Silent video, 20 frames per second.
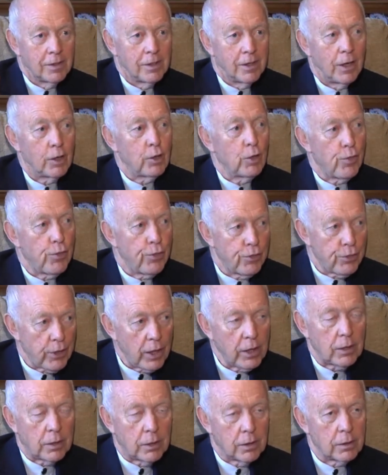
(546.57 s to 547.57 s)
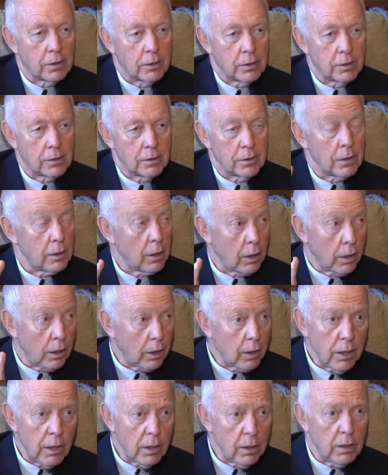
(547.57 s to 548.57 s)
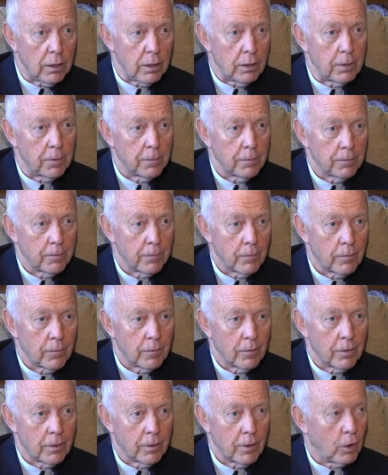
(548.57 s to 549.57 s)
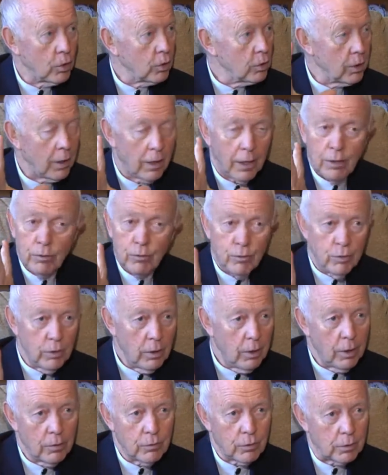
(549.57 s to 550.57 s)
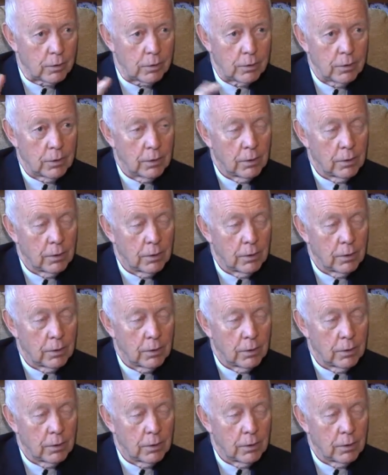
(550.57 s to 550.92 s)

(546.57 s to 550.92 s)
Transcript: I could think clearly on every level.